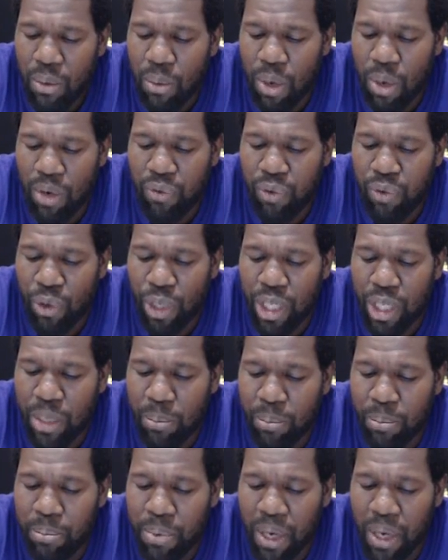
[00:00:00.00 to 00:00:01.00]
Wherefore he
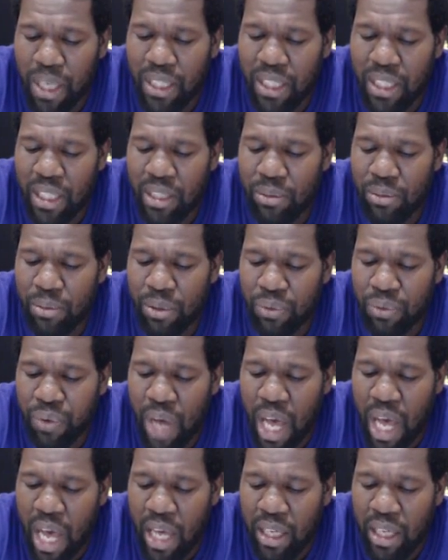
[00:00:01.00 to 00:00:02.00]
burnt it with
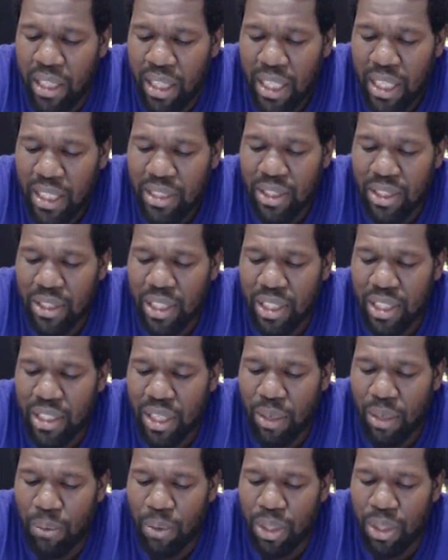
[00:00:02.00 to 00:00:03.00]
fire, so that
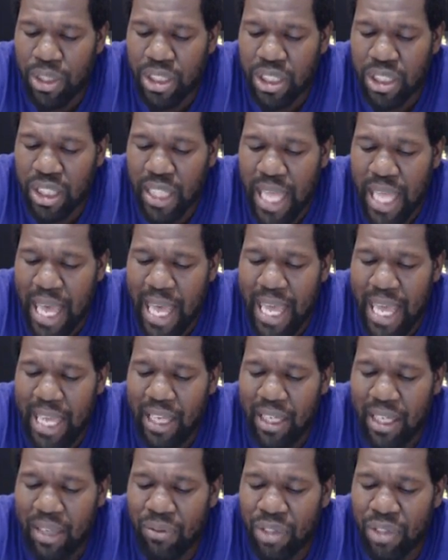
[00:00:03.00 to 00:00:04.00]
there was
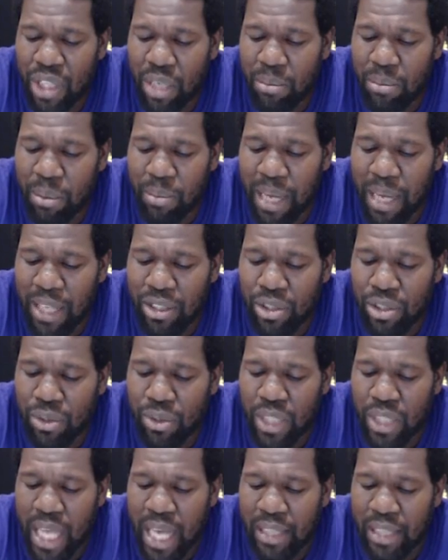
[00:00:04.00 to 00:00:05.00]
slain of them about
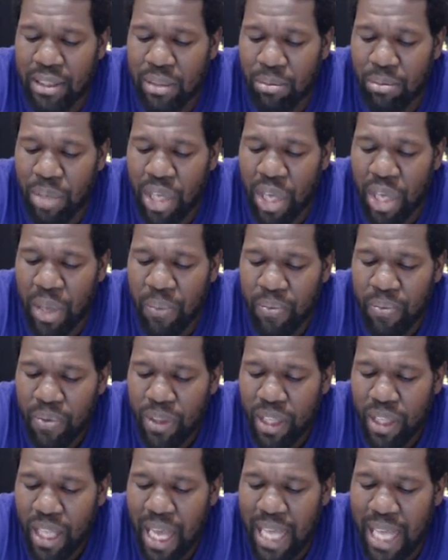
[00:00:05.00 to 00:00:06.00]
2,000 men.
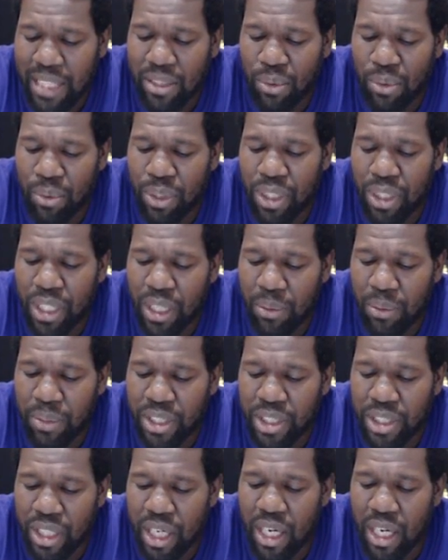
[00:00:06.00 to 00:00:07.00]
Afterward he
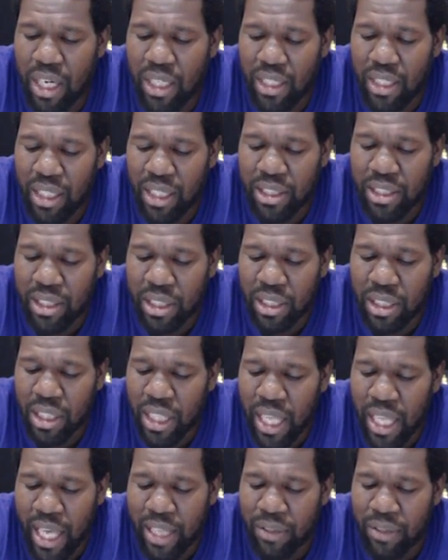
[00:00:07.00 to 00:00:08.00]
returned into the
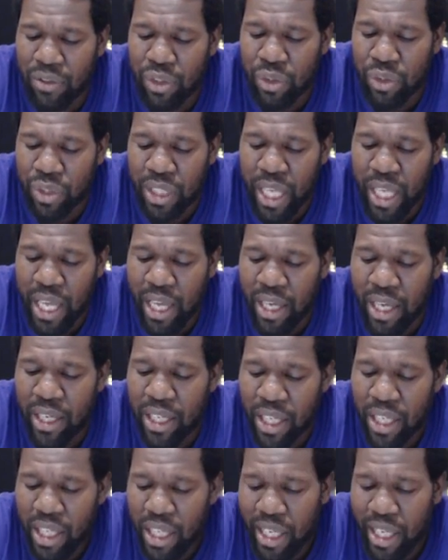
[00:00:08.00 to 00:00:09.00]
land of Judea
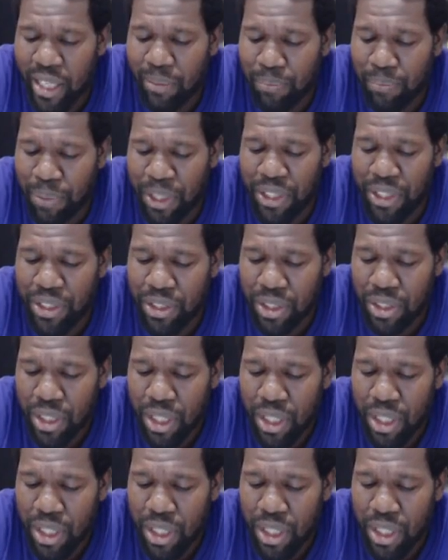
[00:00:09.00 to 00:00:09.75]
in peace.